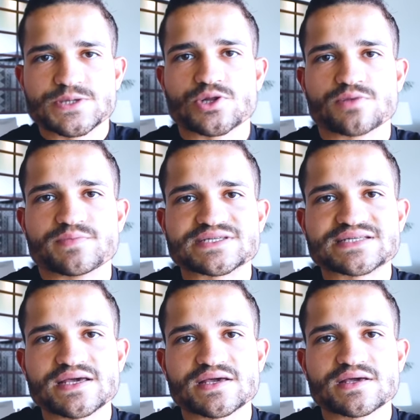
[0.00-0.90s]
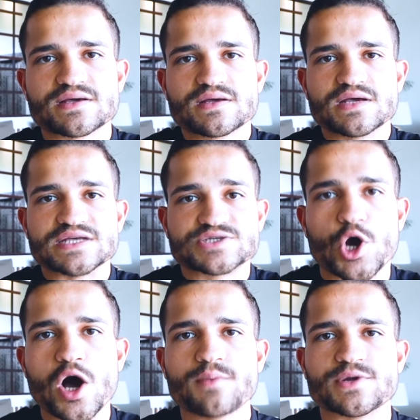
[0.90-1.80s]
particular mistake is
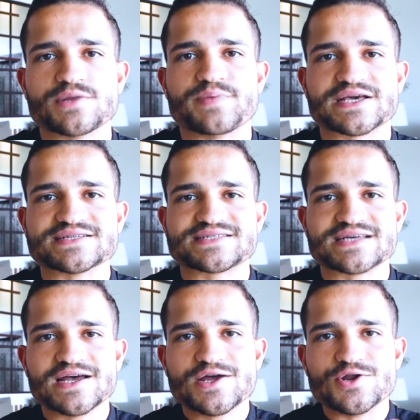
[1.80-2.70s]
common because